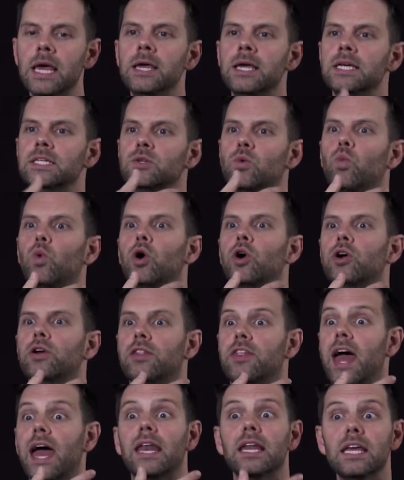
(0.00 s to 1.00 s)
is a word
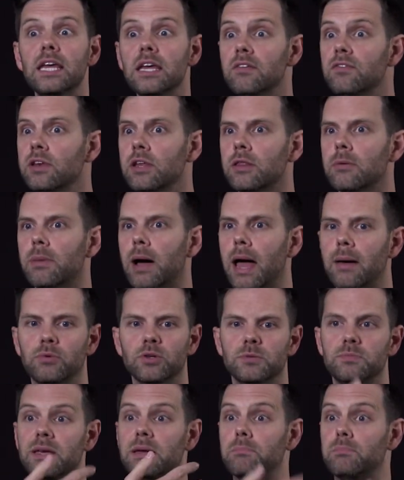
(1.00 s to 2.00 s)
that even in the Bible
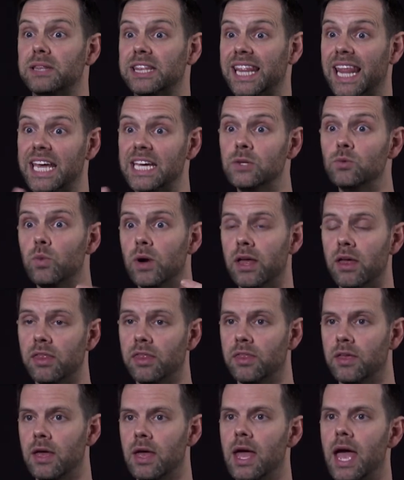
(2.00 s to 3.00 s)
is being played
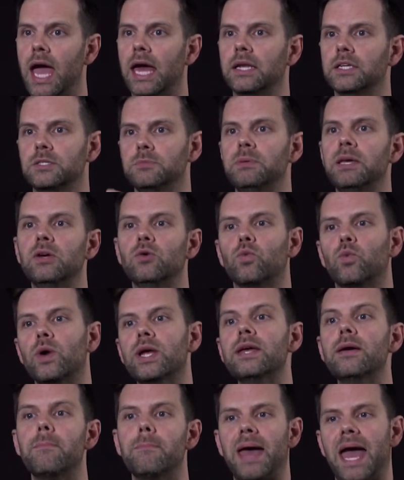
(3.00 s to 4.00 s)
with, and it's being
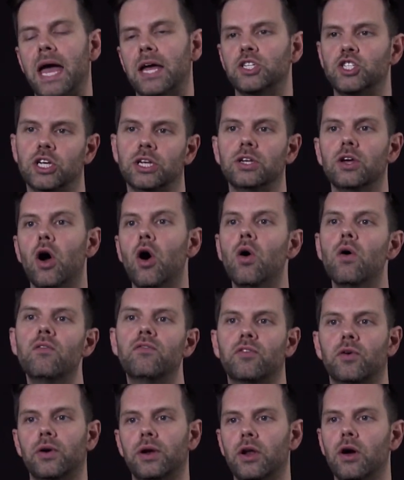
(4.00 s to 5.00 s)
reimagined
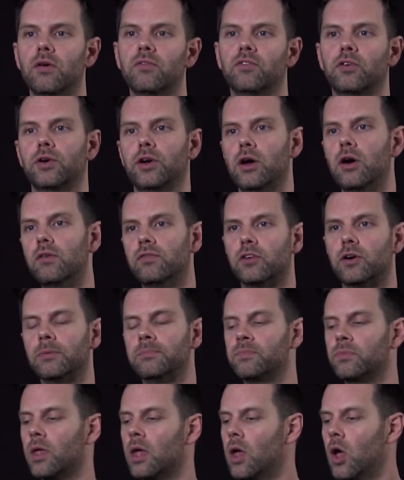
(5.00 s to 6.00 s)
over and over and over.
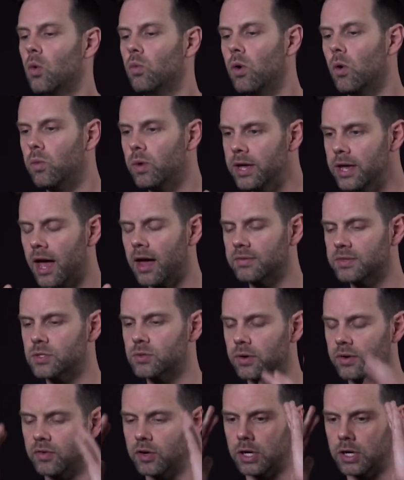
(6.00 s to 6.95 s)
Well, we have sort of a